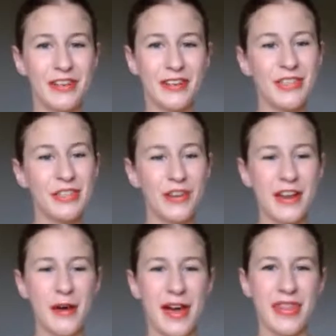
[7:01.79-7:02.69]
give this
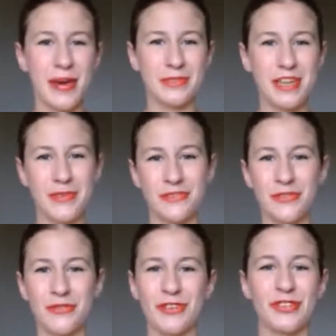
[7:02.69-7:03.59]
video a thumbs up
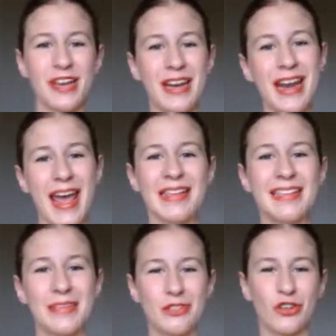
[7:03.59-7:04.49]
if you enjoyed it
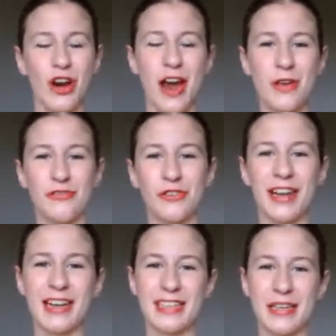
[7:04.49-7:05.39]
and subscribe if you'd
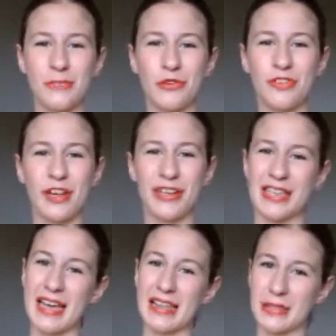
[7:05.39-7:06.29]
like to see more videos
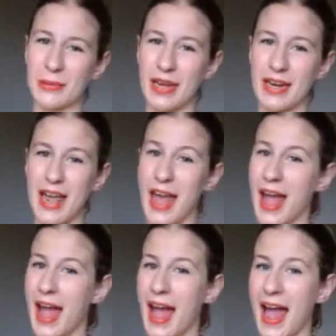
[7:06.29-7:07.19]
like this one
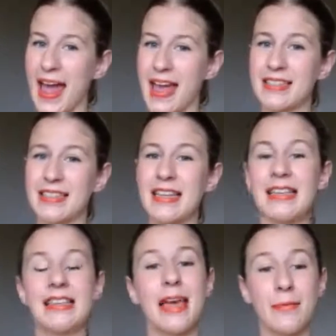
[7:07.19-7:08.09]
and
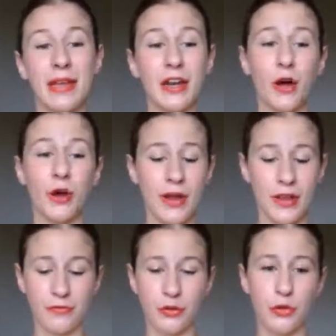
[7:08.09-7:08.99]
let me know
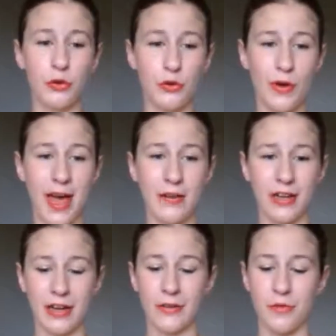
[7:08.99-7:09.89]
if you have
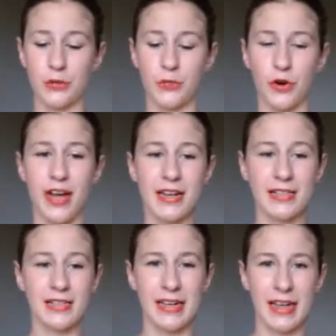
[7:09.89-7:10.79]
any of those
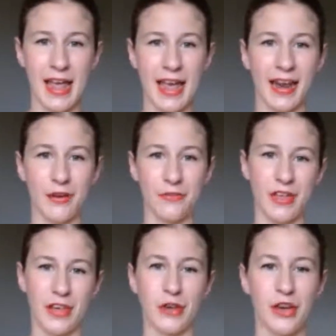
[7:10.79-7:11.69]
products and if
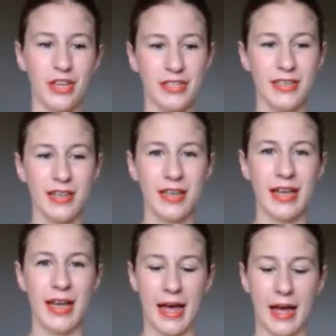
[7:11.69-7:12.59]
they're good
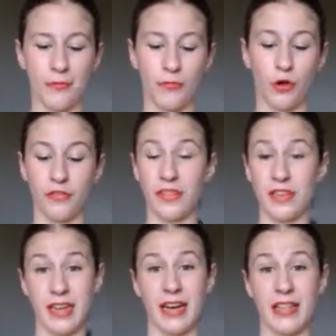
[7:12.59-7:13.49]
um, or if
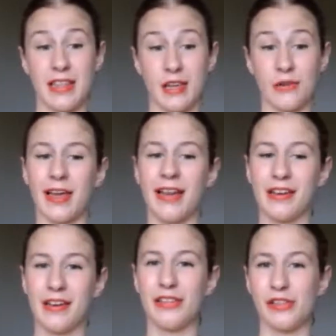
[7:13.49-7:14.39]
there's any that you
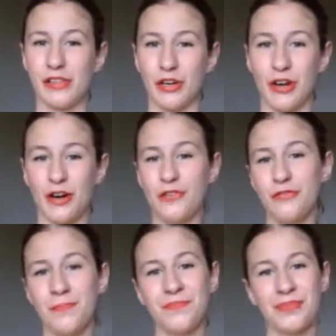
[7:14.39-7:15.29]
like the look of
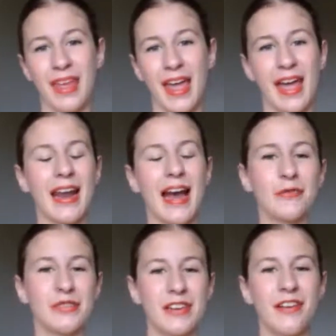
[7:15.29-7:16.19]
and I
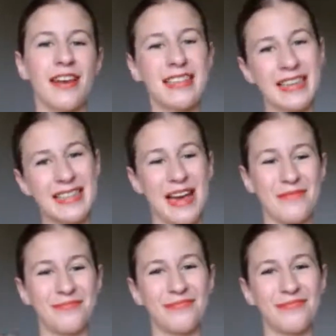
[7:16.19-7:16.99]
will see you guys next time.